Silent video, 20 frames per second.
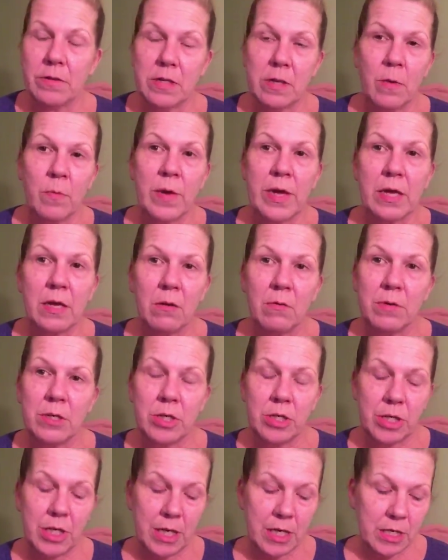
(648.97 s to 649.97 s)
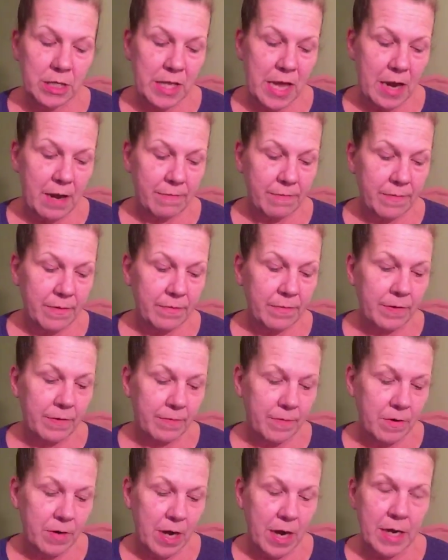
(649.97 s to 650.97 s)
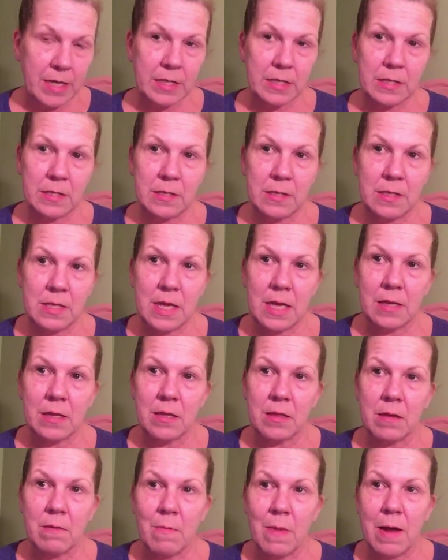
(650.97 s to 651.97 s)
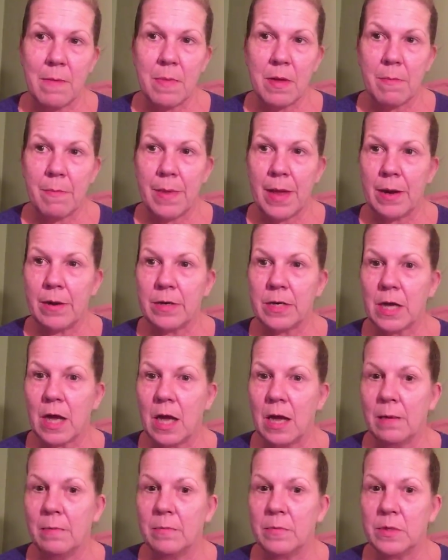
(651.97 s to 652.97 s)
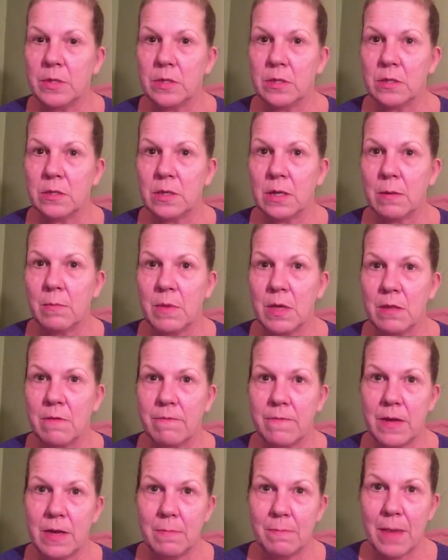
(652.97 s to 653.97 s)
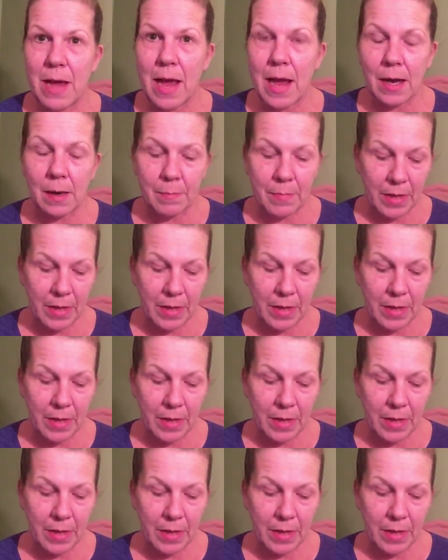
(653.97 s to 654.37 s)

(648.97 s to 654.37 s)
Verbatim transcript: So we can always change that if you guys think that there might be a better time, just give me the feedback.